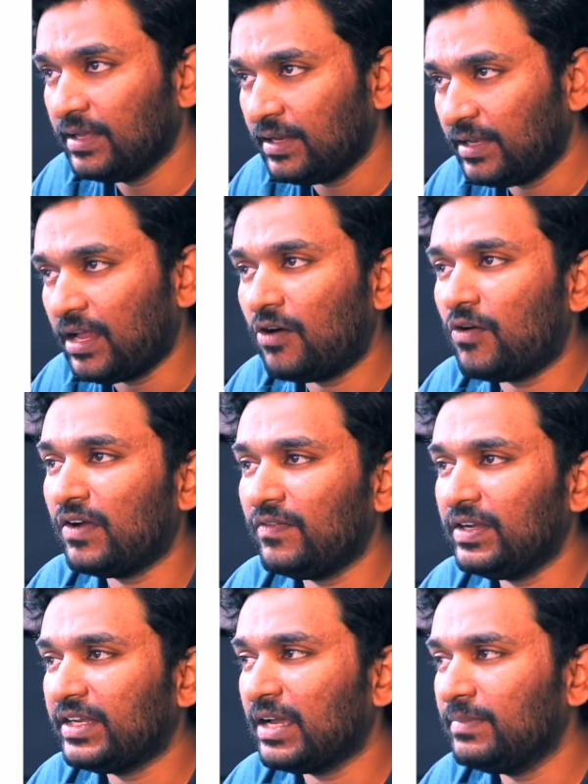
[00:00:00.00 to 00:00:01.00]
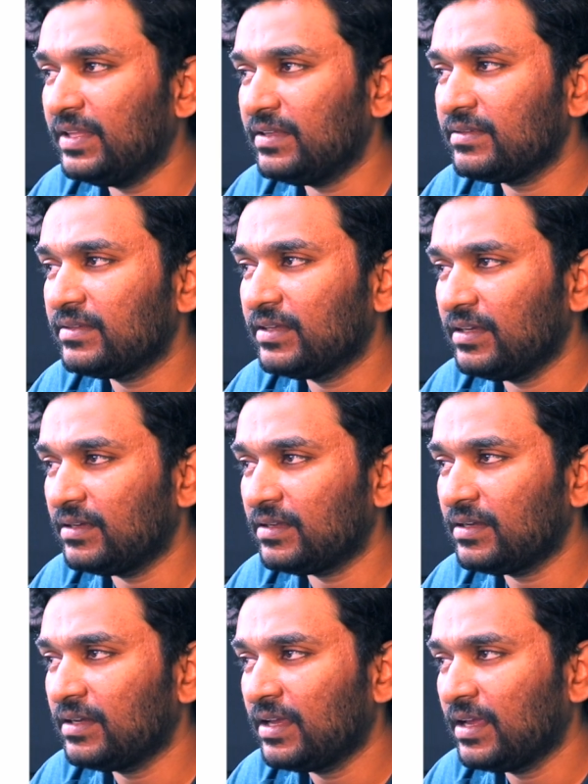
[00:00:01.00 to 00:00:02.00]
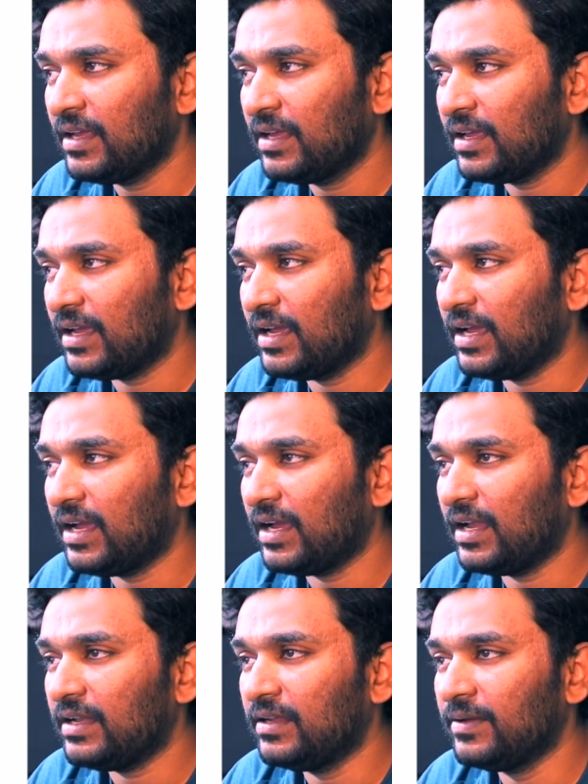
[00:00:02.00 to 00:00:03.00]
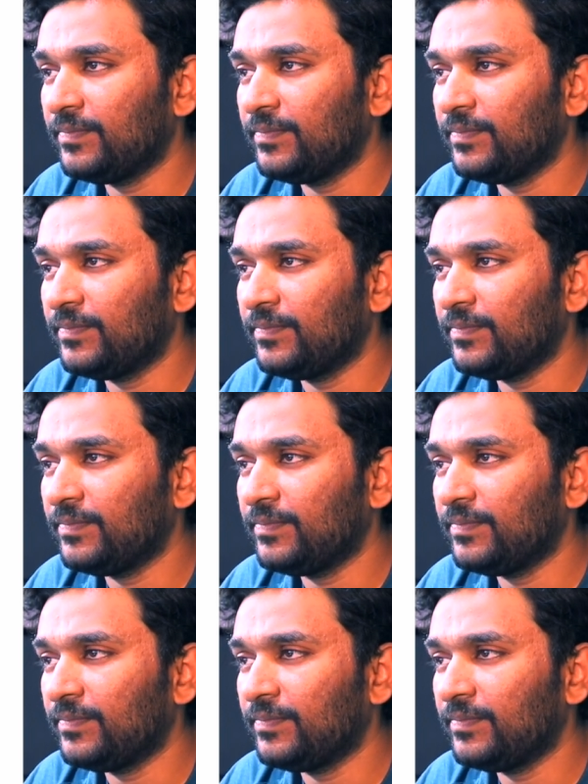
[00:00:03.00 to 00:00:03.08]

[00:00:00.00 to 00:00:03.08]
Now I will type this here and